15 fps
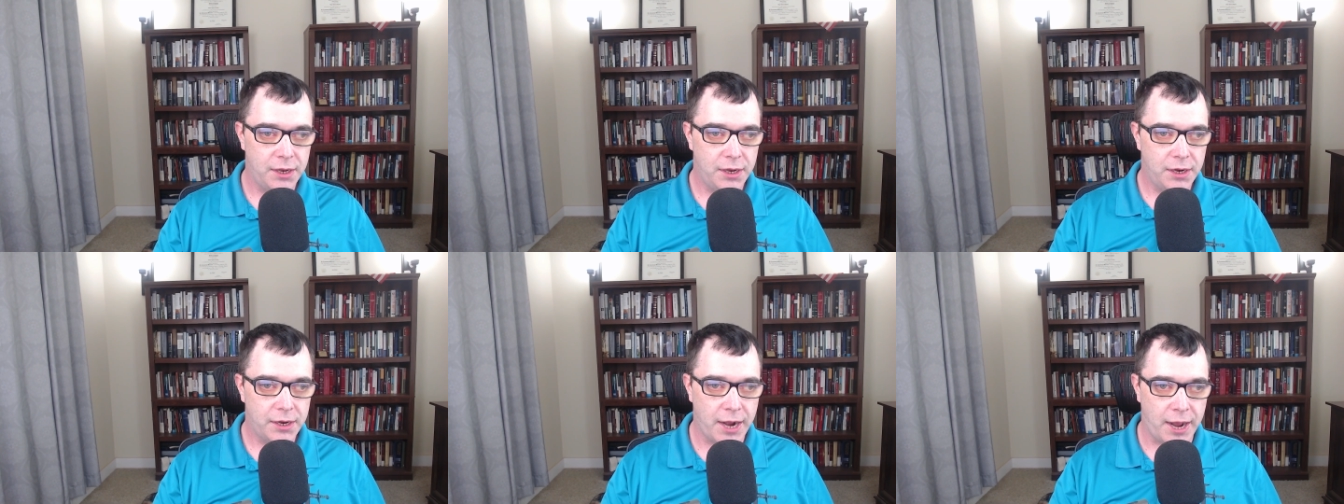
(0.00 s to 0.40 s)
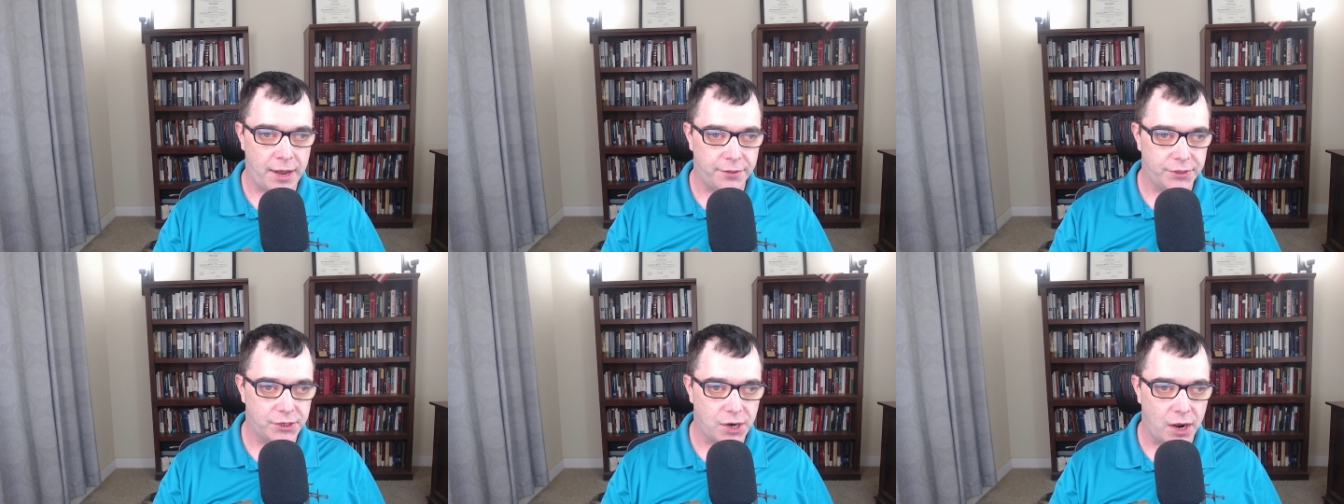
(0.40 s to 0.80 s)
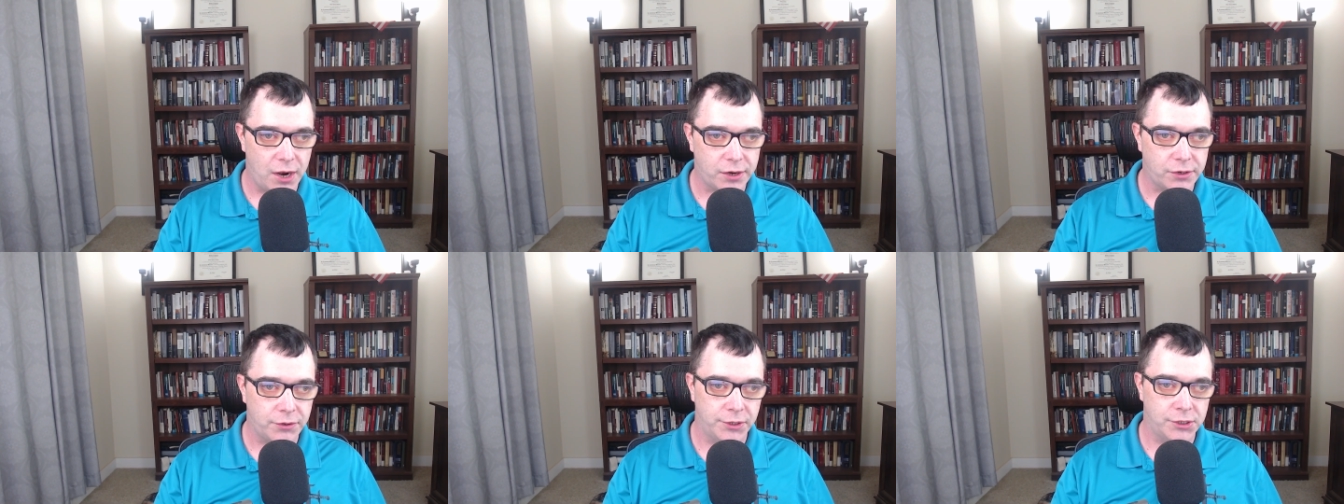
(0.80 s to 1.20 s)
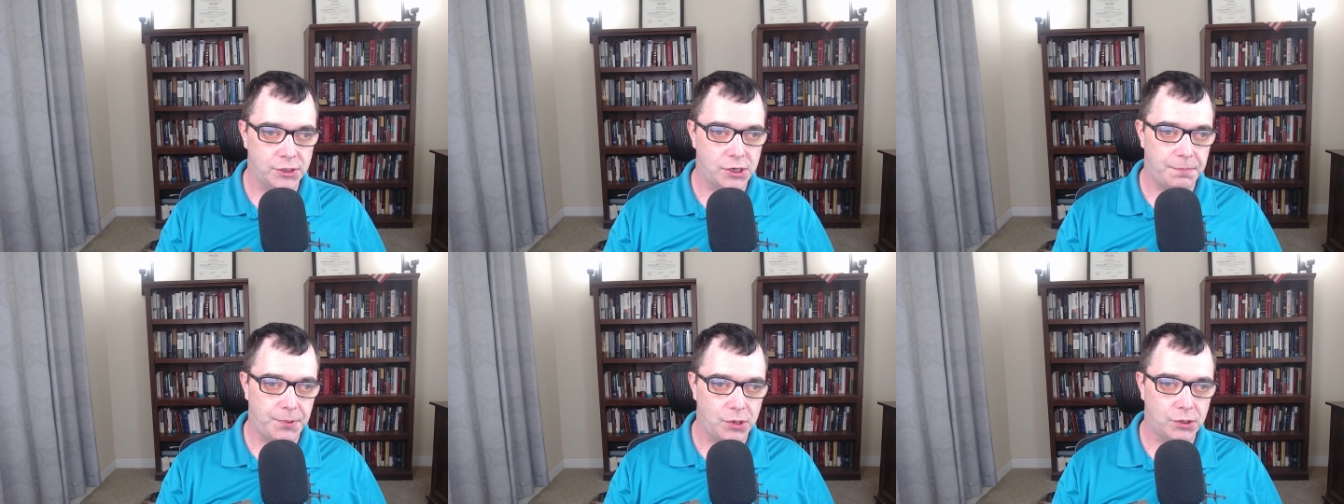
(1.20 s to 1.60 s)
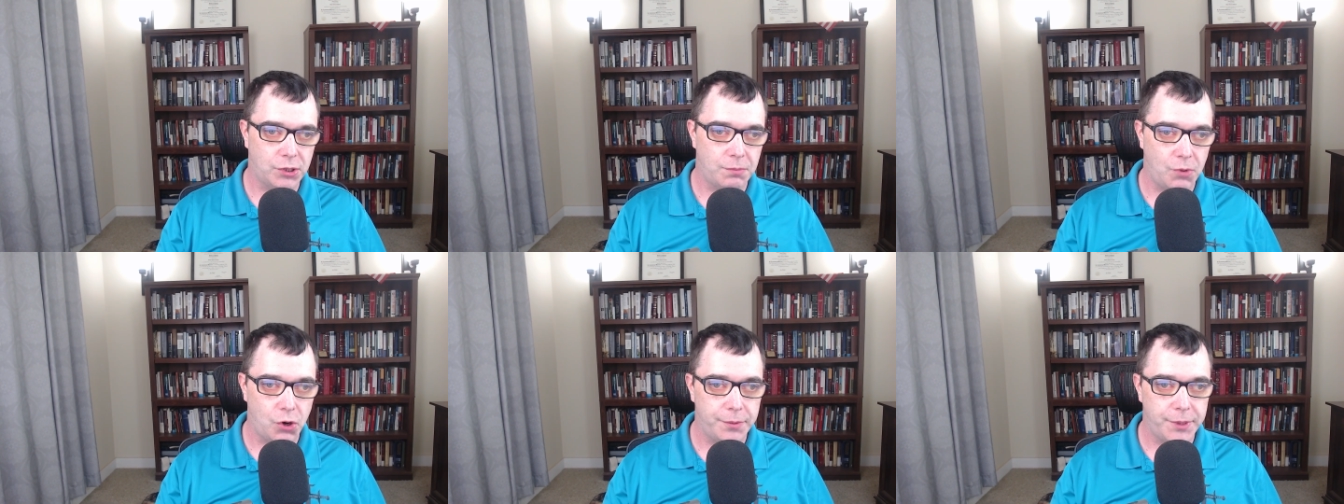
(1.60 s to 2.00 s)
Now, the doctrines of both the
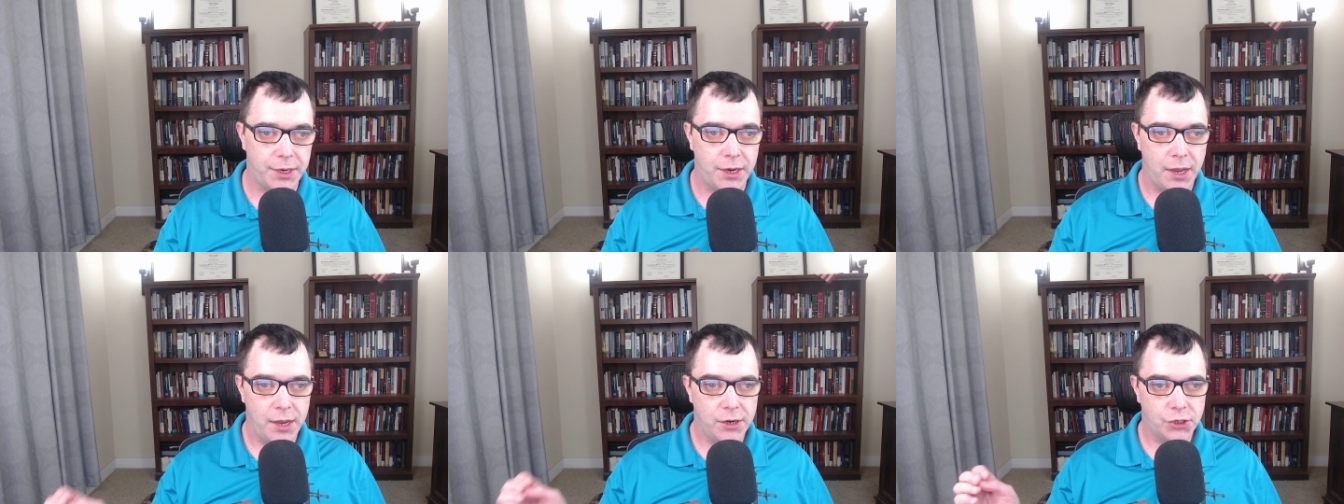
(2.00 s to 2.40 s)
Mormon